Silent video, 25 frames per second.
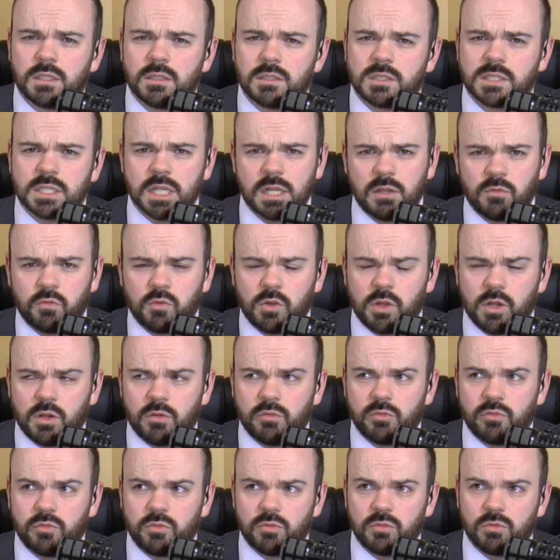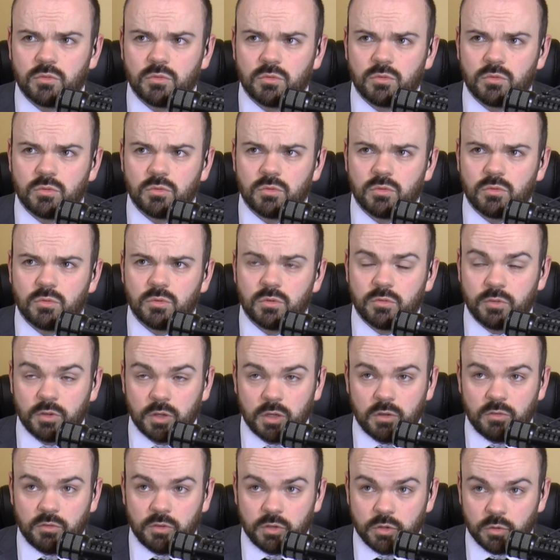Self-love. If
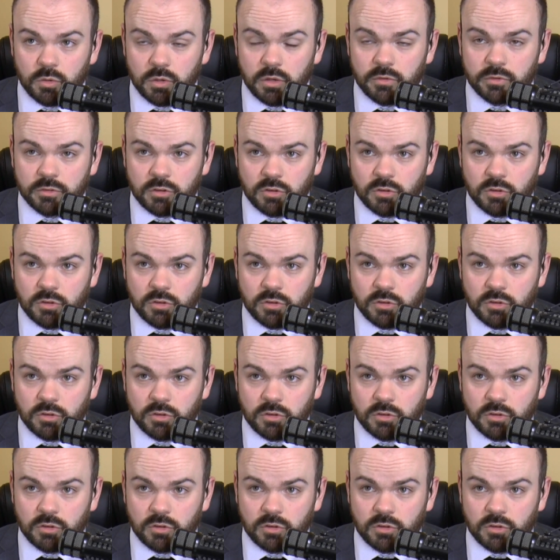you don't love